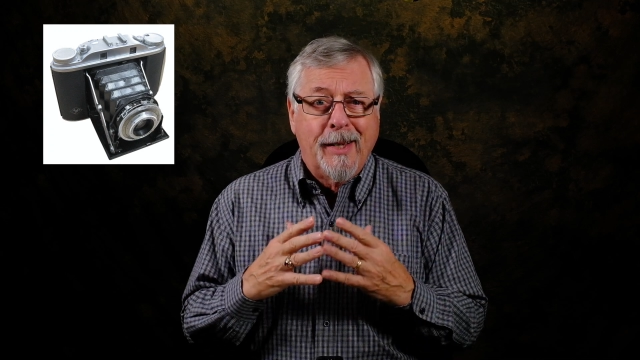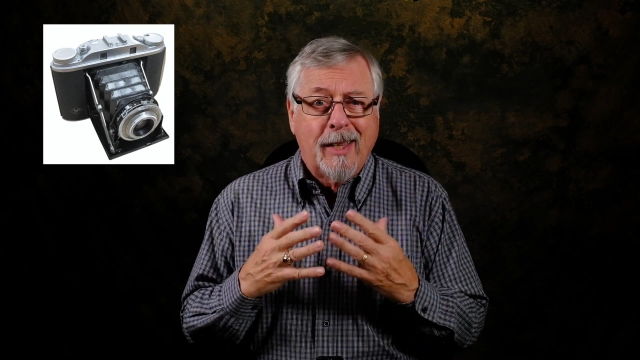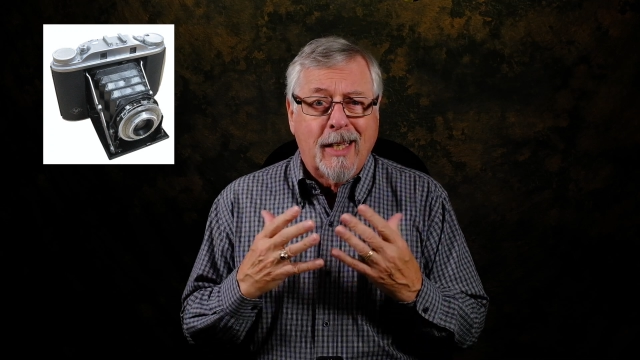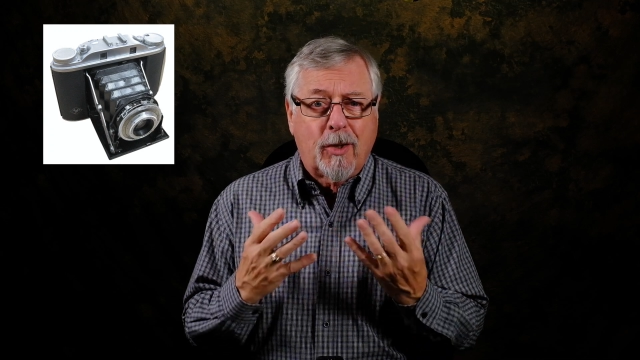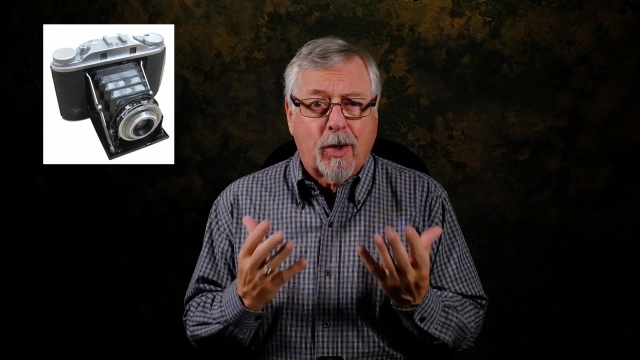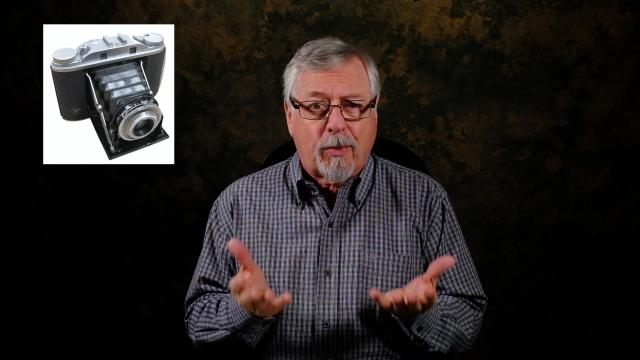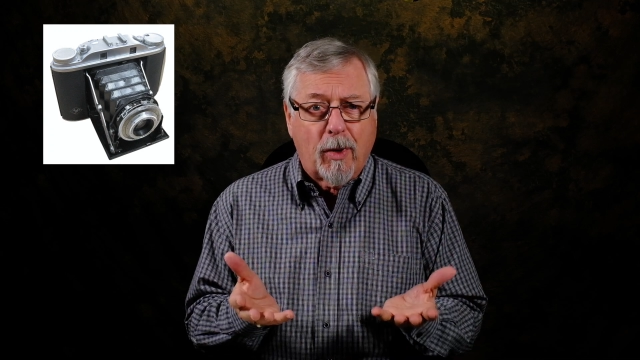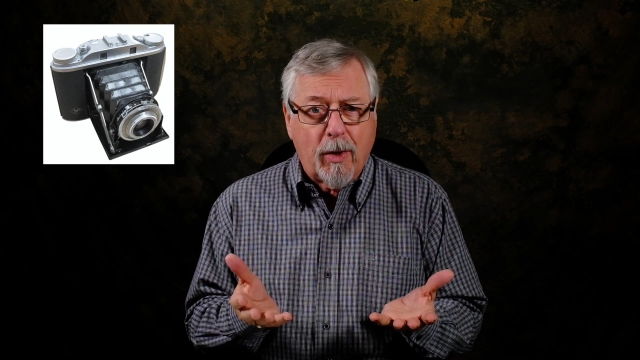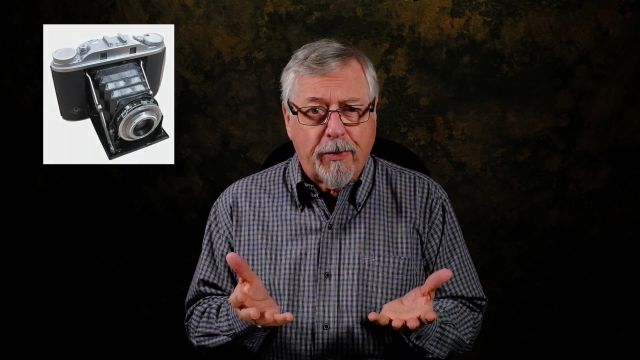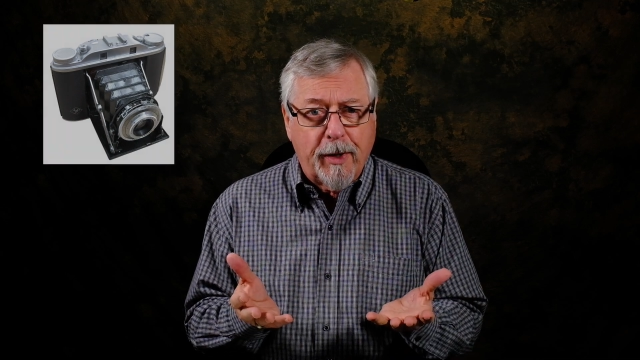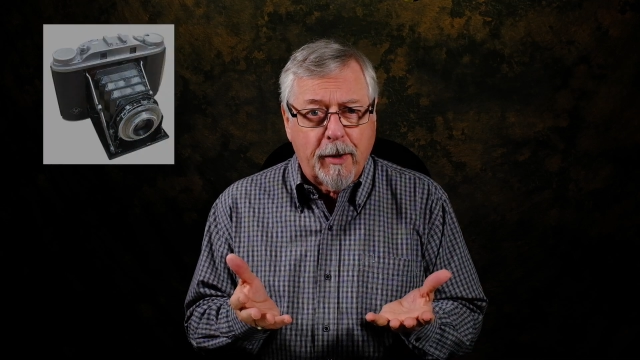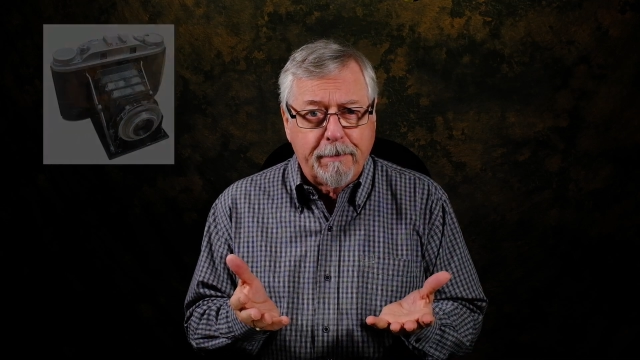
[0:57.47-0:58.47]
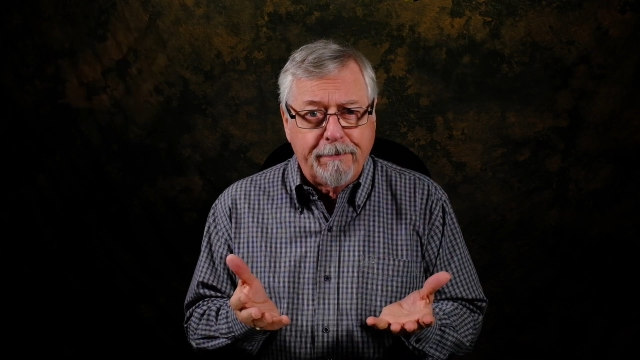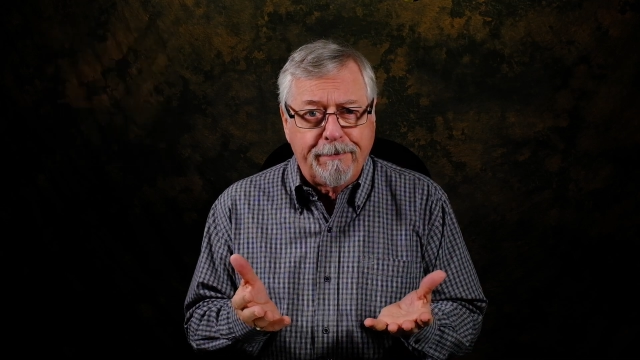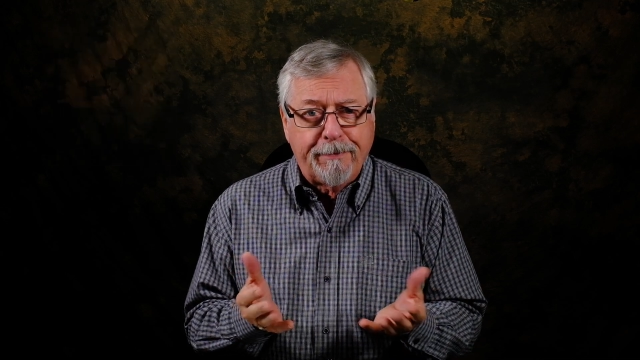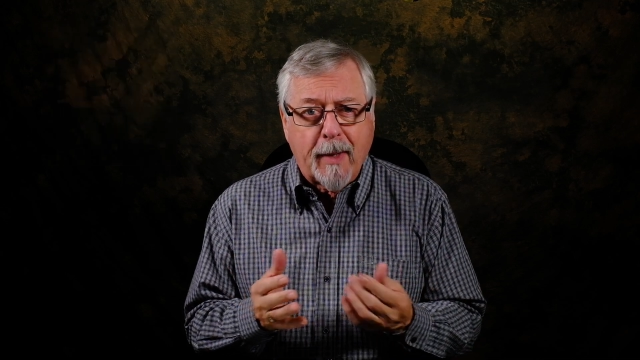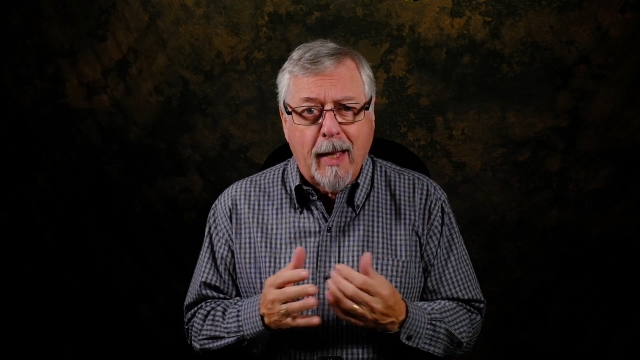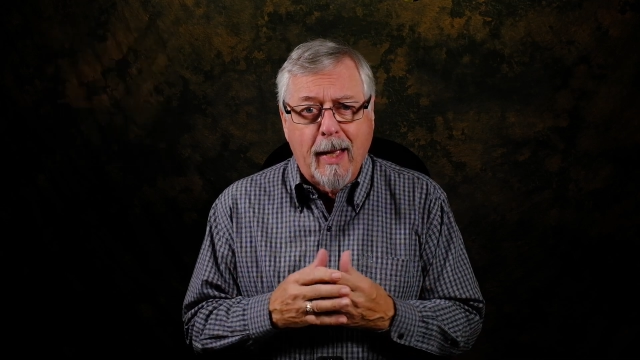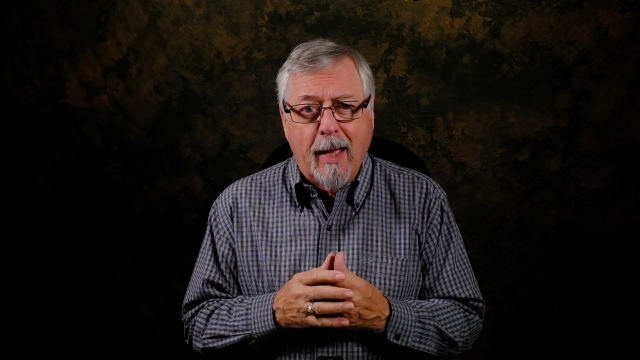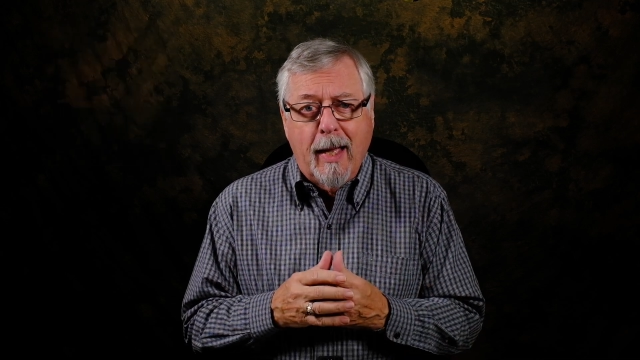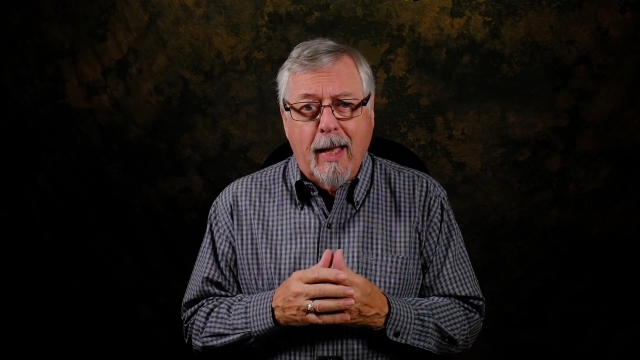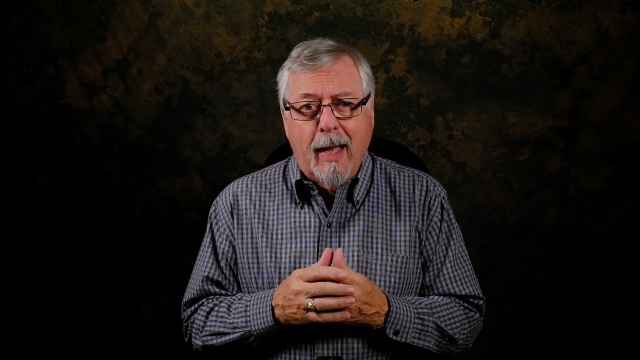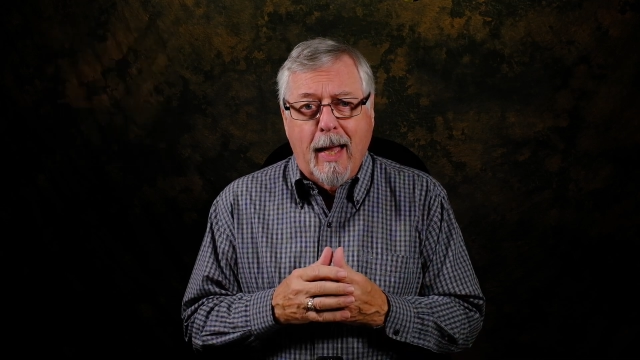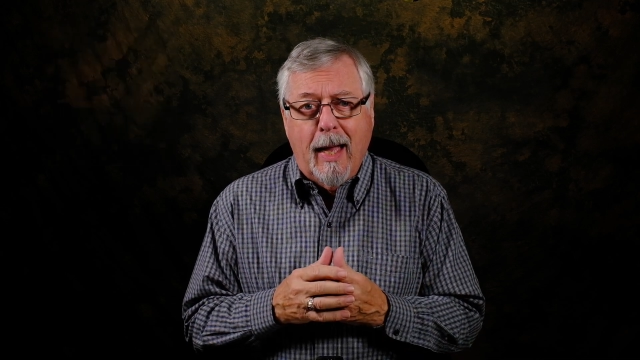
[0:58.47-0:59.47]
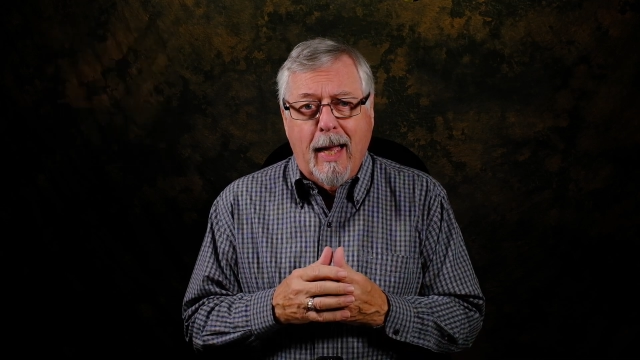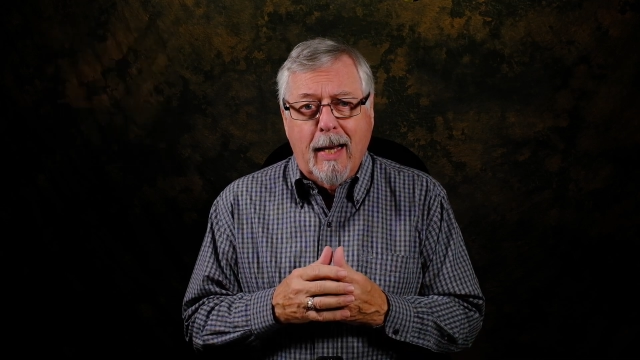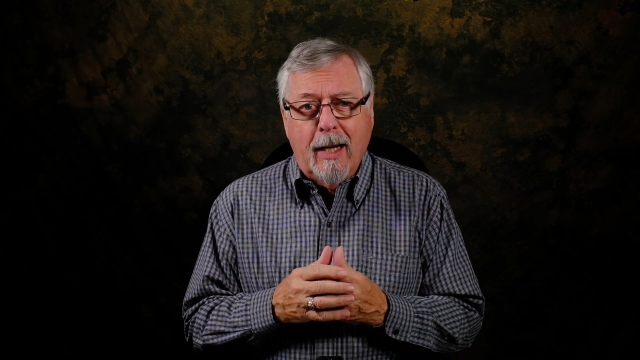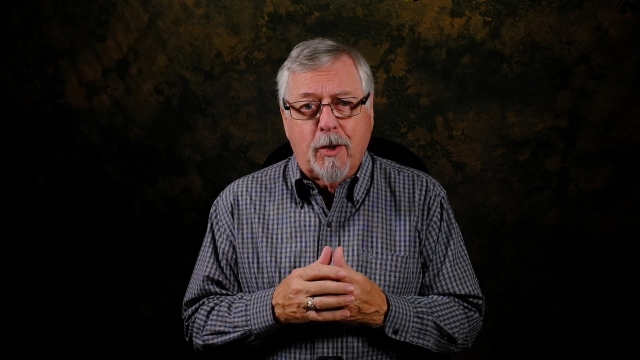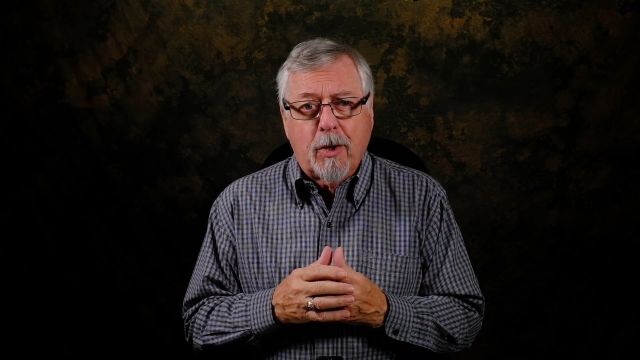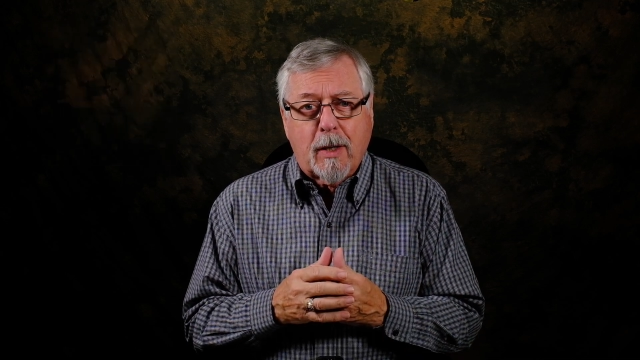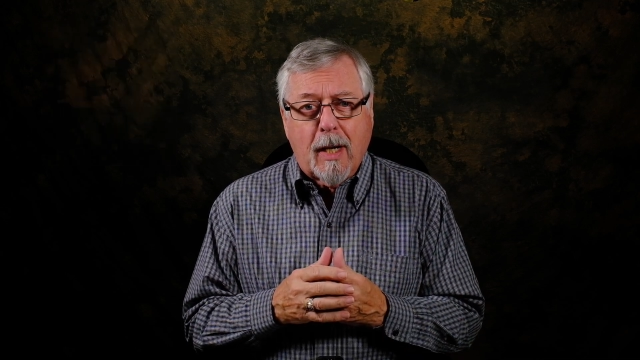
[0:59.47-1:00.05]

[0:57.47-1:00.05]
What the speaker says: that took roll film. And it took